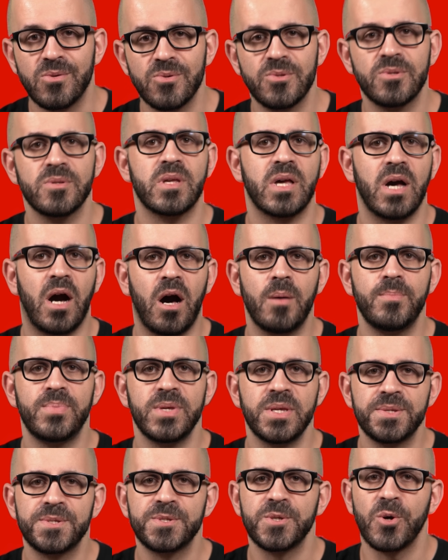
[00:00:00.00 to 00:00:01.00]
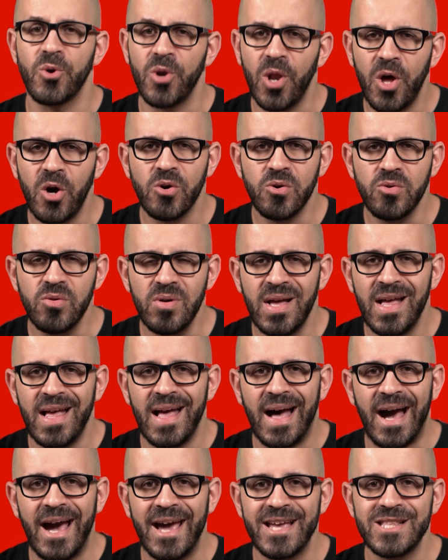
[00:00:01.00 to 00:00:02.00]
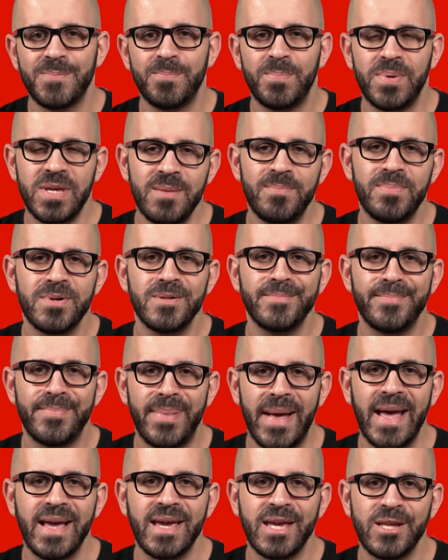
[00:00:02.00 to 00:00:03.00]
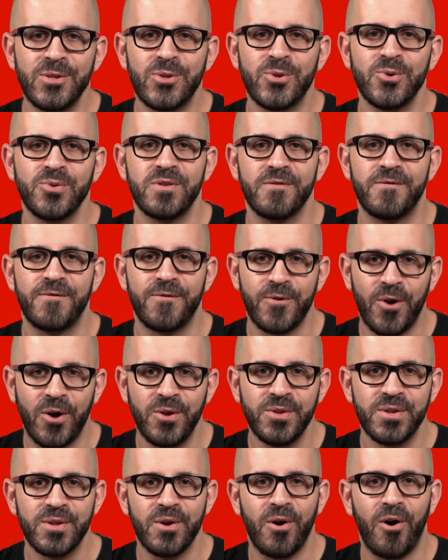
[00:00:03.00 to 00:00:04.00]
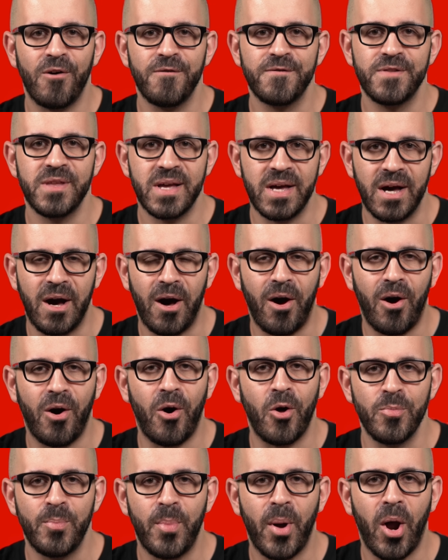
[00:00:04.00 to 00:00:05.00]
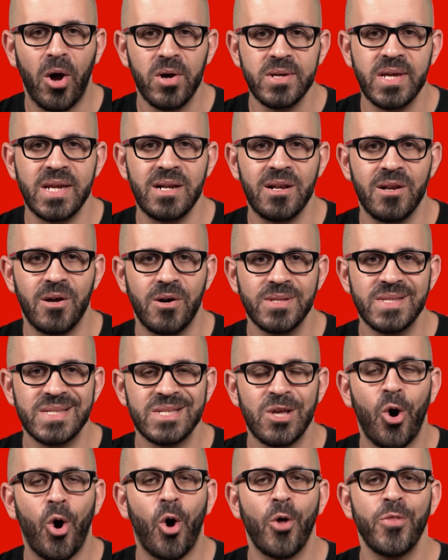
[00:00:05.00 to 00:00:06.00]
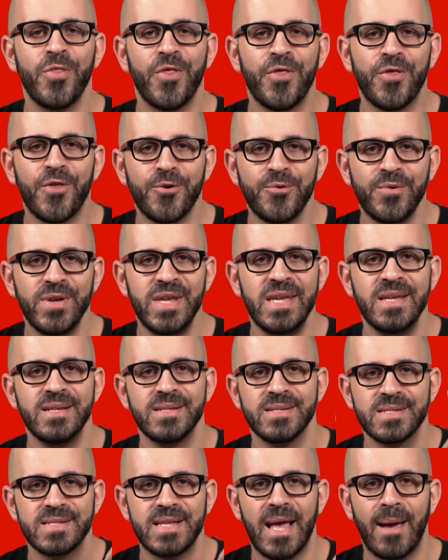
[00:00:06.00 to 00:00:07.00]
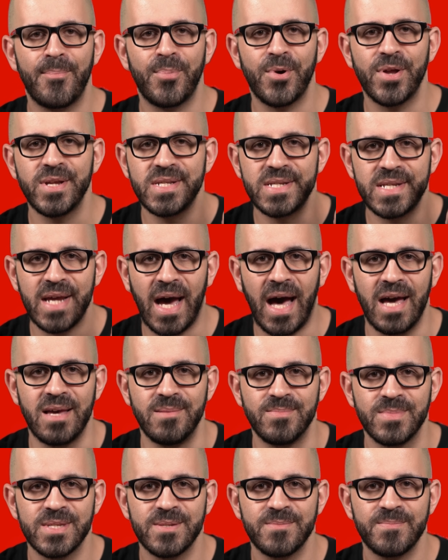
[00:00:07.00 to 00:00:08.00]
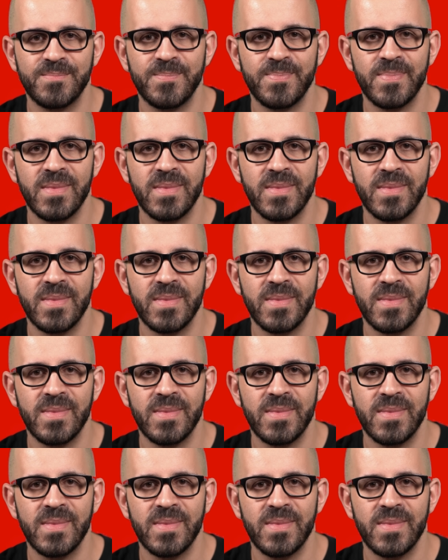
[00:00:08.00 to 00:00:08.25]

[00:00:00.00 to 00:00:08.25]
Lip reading: Due to the car being so low, I had people back into the front of the car on parking lots on 3 separate times.